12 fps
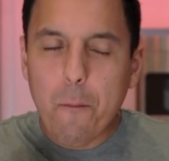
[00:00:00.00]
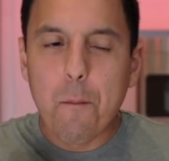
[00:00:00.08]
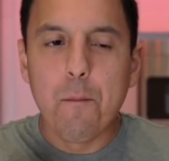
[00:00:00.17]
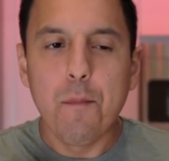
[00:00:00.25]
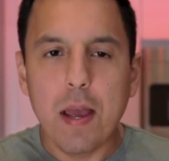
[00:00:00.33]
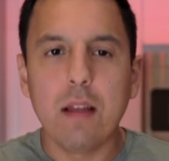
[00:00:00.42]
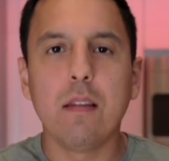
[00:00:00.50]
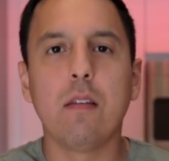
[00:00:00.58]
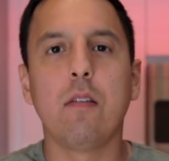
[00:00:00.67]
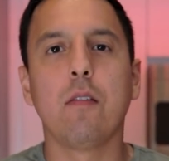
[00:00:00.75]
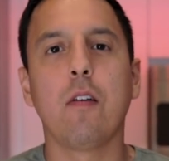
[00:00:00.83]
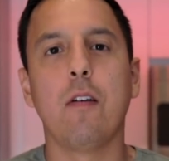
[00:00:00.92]
Man, this
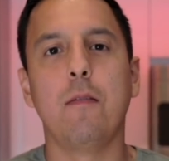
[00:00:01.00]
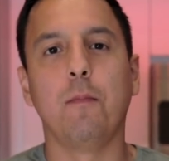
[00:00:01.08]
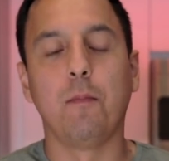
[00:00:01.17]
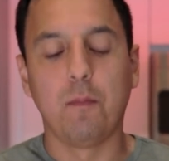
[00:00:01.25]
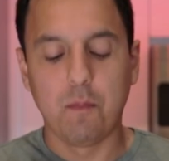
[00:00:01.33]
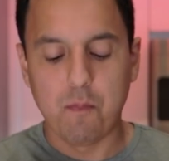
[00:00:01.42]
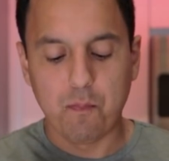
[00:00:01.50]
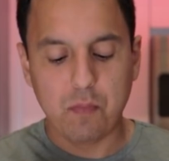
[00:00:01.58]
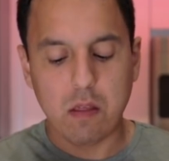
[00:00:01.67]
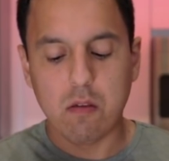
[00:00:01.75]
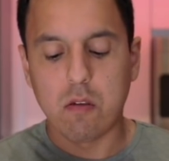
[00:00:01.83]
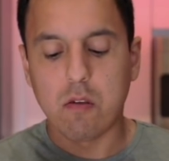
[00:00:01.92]
is good.
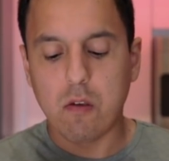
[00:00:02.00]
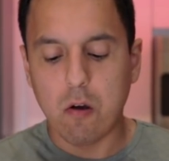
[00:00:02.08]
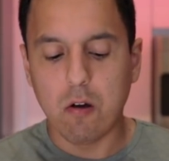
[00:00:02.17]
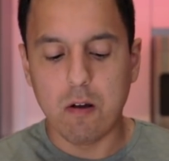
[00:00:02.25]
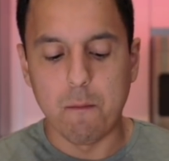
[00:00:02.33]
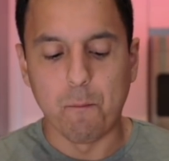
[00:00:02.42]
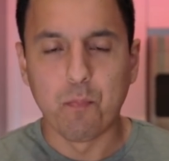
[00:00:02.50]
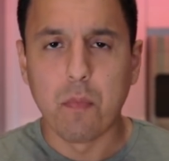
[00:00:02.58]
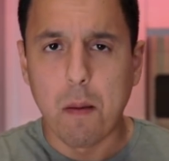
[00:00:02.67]
This is so good.